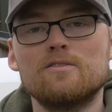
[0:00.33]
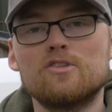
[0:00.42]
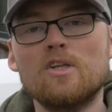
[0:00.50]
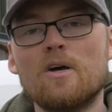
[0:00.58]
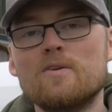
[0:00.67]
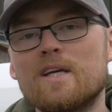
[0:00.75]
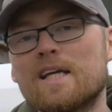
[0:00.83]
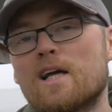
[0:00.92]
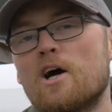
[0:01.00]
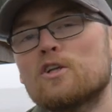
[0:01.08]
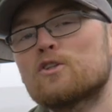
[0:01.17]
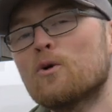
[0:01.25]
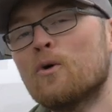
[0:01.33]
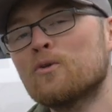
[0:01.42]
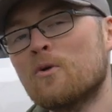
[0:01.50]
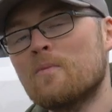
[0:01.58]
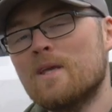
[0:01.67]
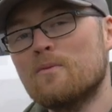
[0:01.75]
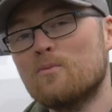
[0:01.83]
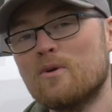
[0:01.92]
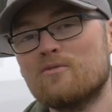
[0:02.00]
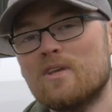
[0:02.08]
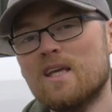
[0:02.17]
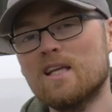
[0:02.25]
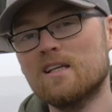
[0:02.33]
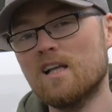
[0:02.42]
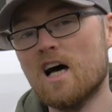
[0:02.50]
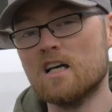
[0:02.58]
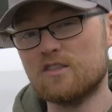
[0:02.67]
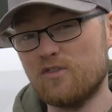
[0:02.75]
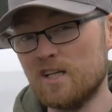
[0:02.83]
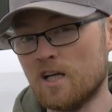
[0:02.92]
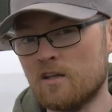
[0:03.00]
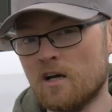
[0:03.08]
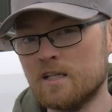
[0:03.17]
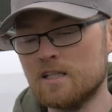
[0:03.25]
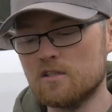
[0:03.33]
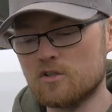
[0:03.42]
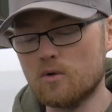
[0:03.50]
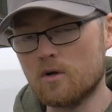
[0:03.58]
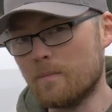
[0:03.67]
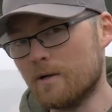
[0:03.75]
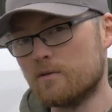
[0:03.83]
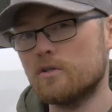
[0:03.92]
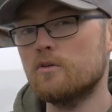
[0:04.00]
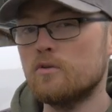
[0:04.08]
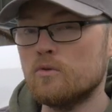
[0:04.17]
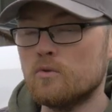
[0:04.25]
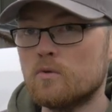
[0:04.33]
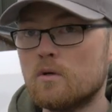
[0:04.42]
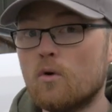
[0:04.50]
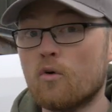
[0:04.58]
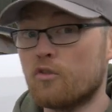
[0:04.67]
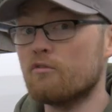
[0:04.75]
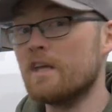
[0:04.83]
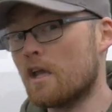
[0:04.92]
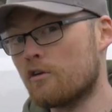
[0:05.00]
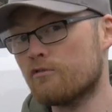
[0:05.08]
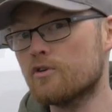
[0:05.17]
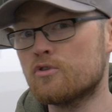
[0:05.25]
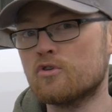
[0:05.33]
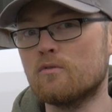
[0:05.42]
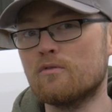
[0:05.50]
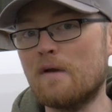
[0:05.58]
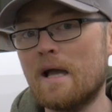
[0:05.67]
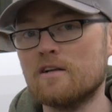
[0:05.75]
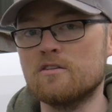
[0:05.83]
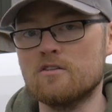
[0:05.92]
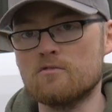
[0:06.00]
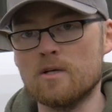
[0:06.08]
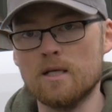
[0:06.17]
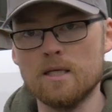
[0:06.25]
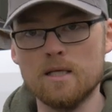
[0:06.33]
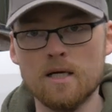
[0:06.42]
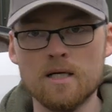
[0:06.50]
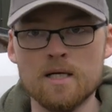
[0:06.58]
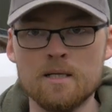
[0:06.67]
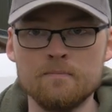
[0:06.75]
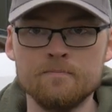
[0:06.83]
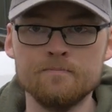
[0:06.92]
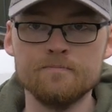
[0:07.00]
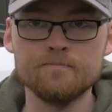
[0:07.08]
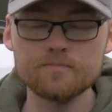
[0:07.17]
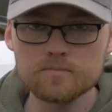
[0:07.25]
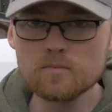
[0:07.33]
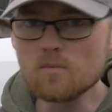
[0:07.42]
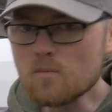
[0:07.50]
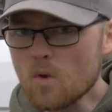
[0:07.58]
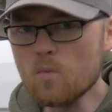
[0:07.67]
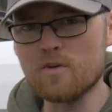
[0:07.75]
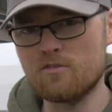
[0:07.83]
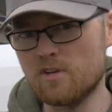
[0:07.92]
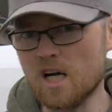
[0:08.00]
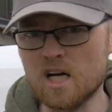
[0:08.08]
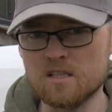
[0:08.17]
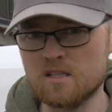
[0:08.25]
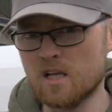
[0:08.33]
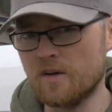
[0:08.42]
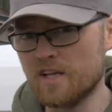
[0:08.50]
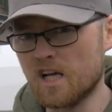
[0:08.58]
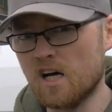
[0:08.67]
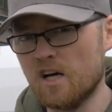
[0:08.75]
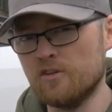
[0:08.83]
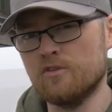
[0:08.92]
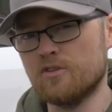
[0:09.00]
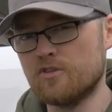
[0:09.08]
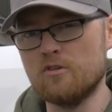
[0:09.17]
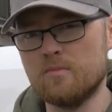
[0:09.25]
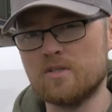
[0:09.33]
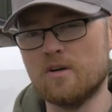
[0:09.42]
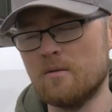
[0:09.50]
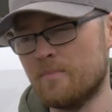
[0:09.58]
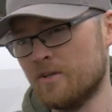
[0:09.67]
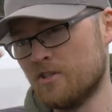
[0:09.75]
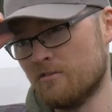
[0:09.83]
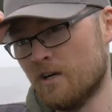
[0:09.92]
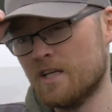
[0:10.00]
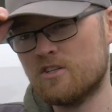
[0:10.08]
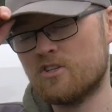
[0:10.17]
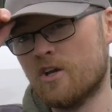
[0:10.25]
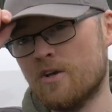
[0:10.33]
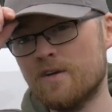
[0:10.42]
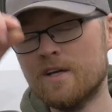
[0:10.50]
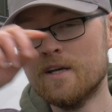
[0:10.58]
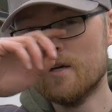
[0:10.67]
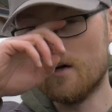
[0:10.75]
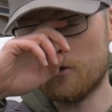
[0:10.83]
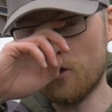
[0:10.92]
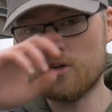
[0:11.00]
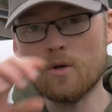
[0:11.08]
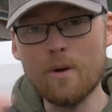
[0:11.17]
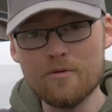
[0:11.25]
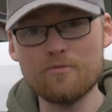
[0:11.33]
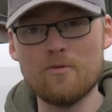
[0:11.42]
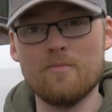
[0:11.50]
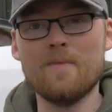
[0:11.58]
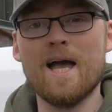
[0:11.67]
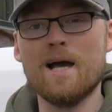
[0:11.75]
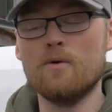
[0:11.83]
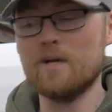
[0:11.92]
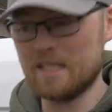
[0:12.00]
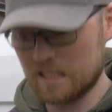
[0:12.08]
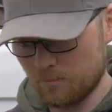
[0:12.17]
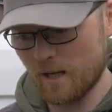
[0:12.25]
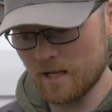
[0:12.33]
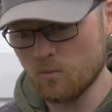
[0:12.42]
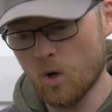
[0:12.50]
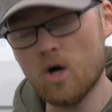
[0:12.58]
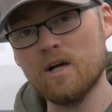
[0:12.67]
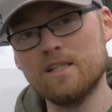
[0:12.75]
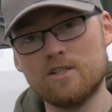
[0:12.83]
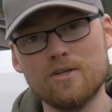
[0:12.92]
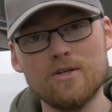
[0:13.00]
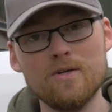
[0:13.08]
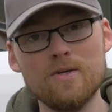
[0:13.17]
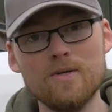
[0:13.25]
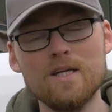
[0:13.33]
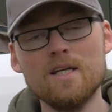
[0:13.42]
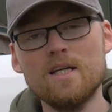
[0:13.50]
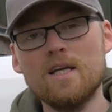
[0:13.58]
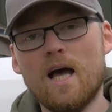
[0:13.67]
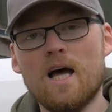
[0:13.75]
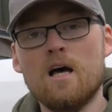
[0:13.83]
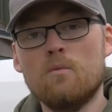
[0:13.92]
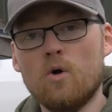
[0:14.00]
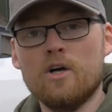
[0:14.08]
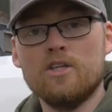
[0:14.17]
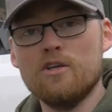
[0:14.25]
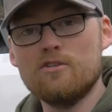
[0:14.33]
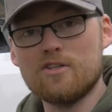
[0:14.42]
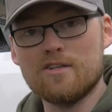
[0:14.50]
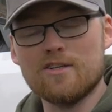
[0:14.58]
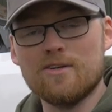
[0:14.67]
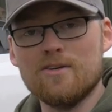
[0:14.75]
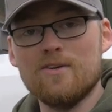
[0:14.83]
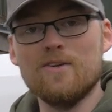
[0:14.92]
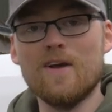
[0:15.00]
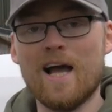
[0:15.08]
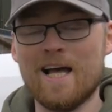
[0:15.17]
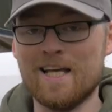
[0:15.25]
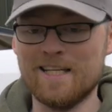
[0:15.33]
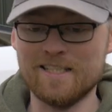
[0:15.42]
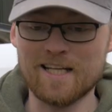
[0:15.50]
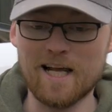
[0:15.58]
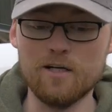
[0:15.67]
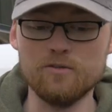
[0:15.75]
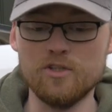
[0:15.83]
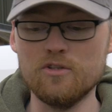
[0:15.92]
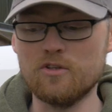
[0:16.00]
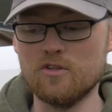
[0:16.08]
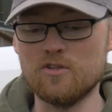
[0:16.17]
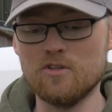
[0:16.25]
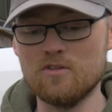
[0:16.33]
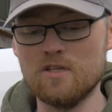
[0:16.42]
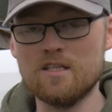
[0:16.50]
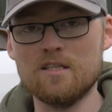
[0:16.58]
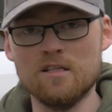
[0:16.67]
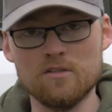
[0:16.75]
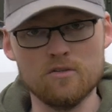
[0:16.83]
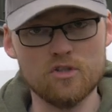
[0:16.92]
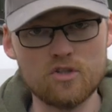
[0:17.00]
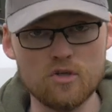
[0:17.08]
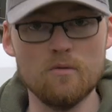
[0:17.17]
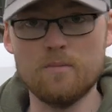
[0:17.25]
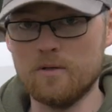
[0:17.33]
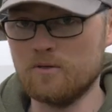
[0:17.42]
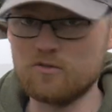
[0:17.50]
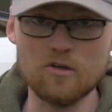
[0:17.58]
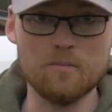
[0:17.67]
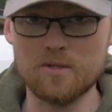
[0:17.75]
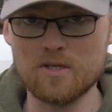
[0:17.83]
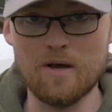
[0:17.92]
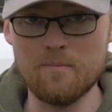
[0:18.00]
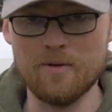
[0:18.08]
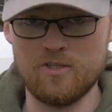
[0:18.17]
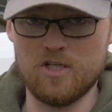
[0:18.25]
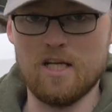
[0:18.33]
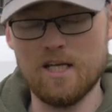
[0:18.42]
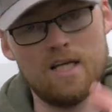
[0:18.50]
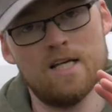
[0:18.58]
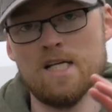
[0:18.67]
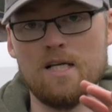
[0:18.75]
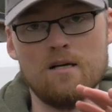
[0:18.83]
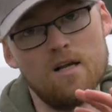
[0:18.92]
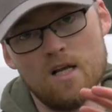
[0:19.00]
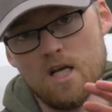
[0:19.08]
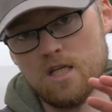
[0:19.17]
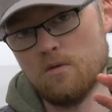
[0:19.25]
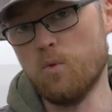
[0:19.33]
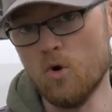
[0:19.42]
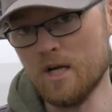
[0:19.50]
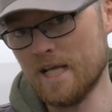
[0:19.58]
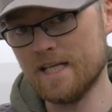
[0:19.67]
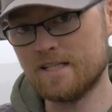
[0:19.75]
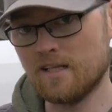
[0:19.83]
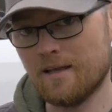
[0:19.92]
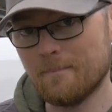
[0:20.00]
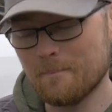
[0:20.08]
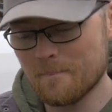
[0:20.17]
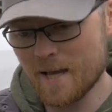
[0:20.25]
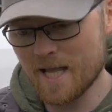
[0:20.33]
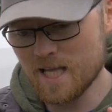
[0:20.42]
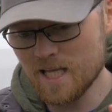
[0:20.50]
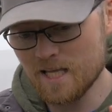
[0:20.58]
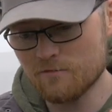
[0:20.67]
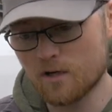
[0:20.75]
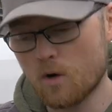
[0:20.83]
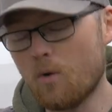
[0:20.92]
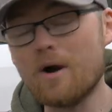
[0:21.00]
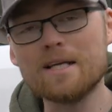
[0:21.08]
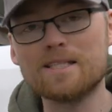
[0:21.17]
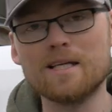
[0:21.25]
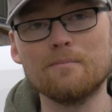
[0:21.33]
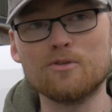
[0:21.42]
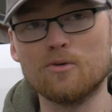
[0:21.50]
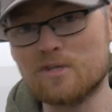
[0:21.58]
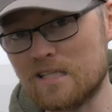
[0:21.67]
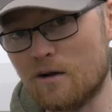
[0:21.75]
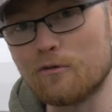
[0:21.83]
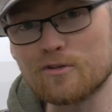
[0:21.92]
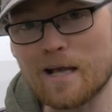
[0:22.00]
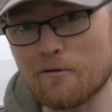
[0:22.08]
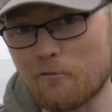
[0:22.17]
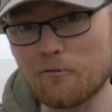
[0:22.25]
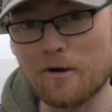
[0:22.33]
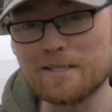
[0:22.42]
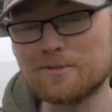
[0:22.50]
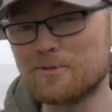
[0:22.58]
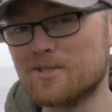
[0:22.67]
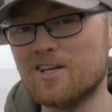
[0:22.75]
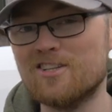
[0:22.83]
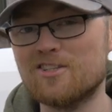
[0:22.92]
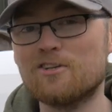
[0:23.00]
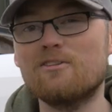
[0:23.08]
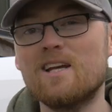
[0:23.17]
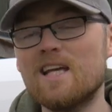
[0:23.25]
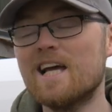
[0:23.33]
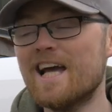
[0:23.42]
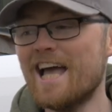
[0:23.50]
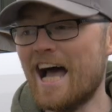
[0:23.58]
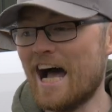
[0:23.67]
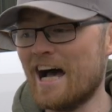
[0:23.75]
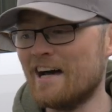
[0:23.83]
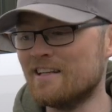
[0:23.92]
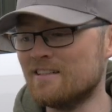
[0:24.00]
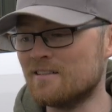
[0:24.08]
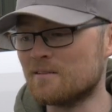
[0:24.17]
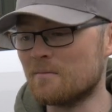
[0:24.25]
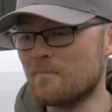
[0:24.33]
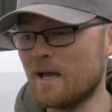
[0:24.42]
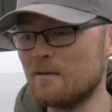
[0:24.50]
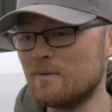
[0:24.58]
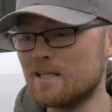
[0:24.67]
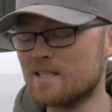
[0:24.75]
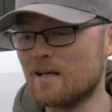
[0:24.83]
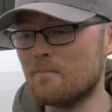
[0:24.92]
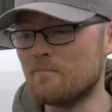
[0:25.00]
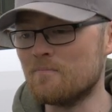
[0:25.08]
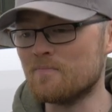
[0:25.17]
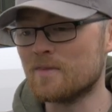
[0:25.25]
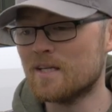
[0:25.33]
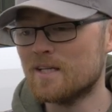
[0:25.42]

So, it kind of dawned on me with the last video that I didn't talk about two or three crucial factors, really, with regard to going karting on a super tight budget, right? So, I thought I'd go over them now, explain what I do, what I used to do, and how you can do these things on a super, super tight budget. The warning is it may require some sort of self-sacrifice to a certain degree, and maybe some...